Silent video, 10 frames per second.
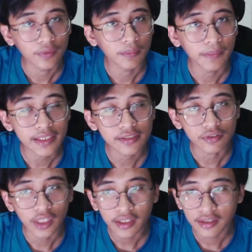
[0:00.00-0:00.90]
press
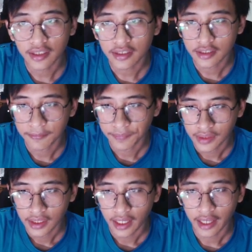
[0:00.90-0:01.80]
right click,
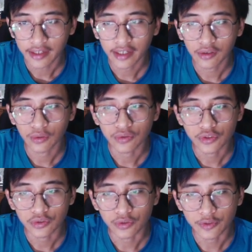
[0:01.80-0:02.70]
and then goes
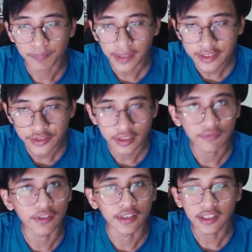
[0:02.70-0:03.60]
to space
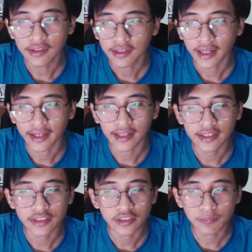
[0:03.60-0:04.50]
evenly, and then
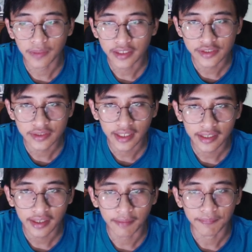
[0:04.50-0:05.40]
just press
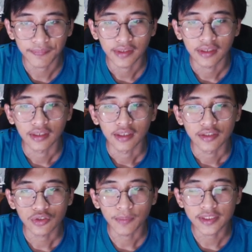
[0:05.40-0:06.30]
tidy up.
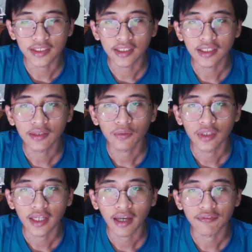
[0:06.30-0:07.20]
So basically
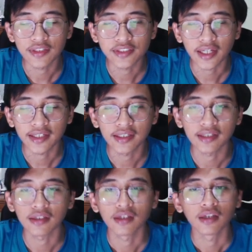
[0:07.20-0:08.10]
they have
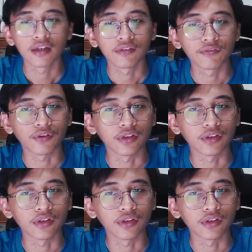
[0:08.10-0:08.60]
decided for the